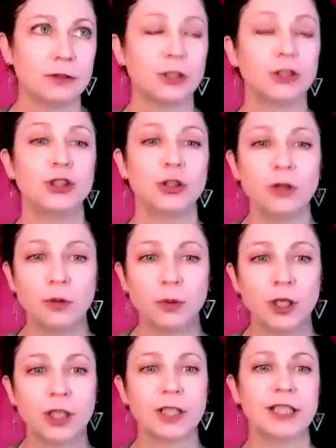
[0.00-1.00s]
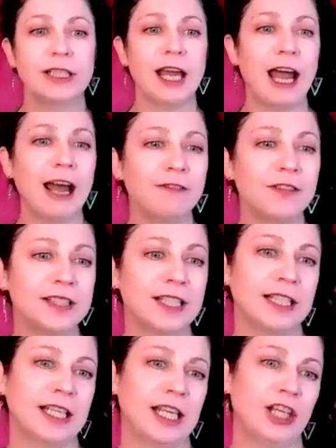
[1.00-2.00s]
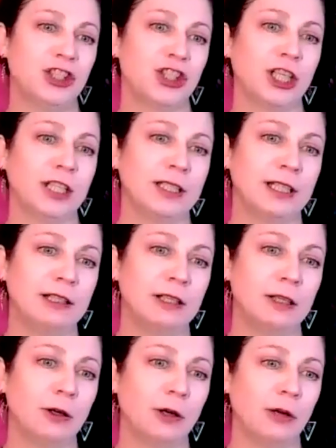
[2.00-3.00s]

to do the work and to have the dedication.